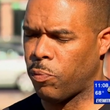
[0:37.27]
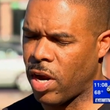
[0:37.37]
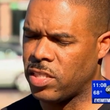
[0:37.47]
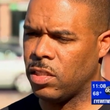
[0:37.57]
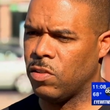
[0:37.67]

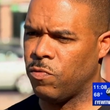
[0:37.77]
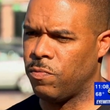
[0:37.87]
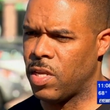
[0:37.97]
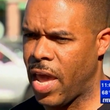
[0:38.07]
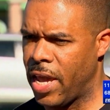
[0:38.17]
depression,
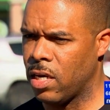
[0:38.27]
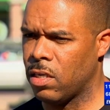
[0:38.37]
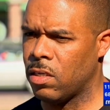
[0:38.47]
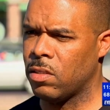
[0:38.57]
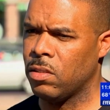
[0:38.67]

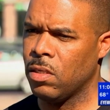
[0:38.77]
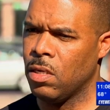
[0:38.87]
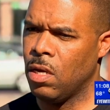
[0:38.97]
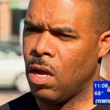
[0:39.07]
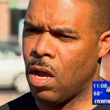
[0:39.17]
anger,
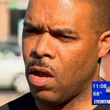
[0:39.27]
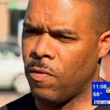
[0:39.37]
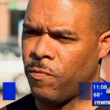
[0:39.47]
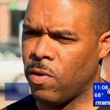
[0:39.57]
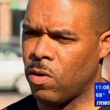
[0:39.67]

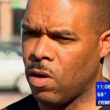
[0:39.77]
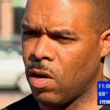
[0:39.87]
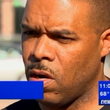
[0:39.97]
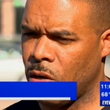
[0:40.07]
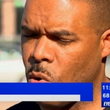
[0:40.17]
uh, for
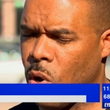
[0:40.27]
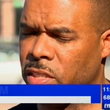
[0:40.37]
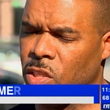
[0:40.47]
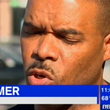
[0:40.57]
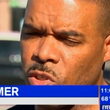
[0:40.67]
uh,
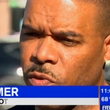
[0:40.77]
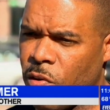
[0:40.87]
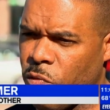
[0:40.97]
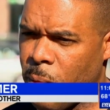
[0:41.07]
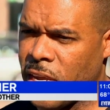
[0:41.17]
quest and thirst for
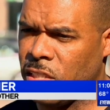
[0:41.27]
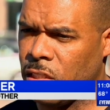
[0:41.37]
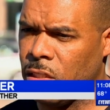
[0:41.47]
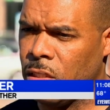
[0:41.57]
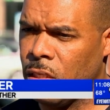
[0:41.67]
information.